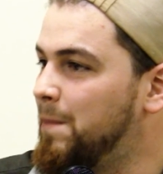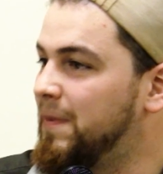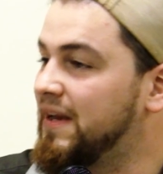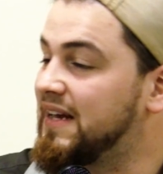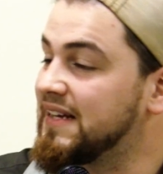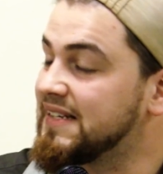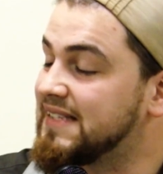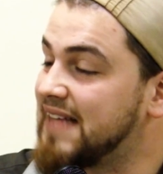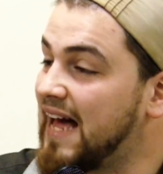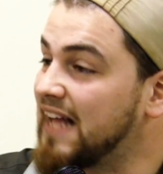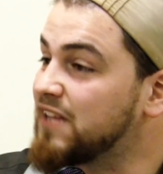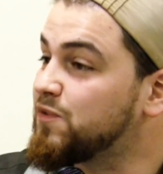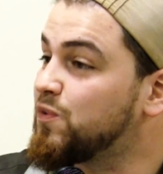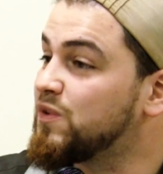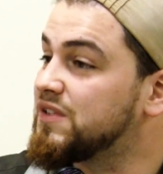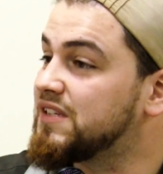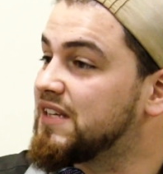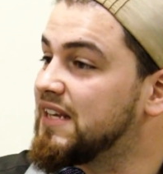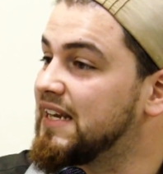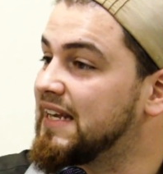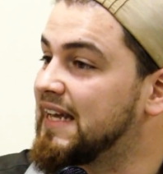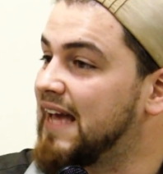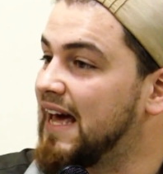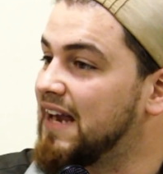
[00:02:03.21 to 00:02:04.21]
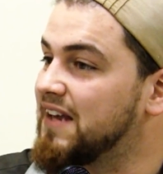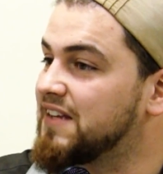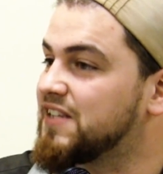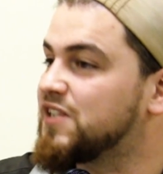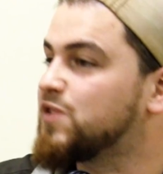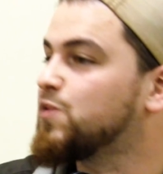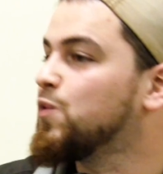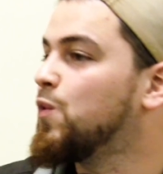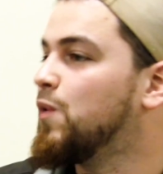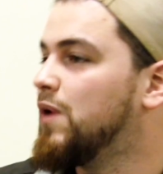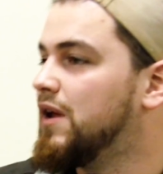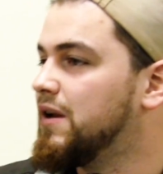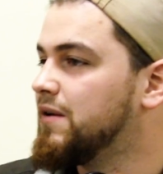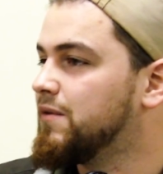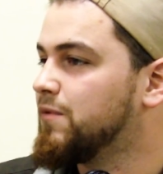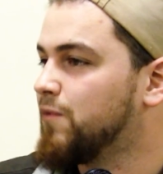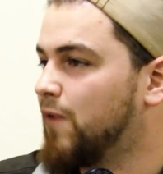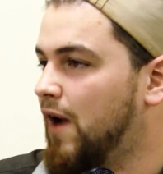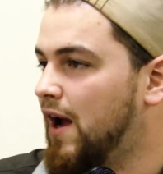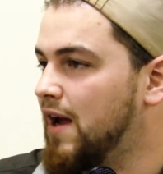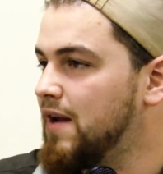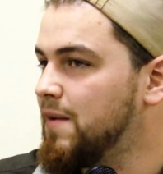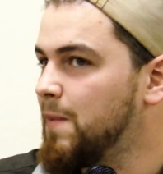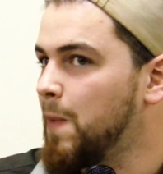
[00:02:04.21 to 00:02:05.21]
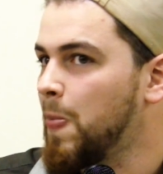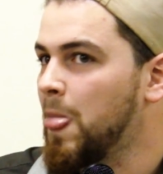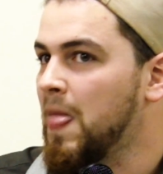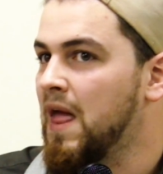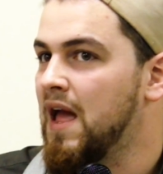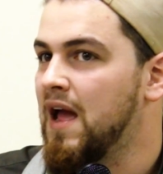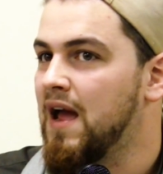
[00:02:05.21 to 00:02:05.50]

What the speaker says: Because that's what's going to get us through it, right?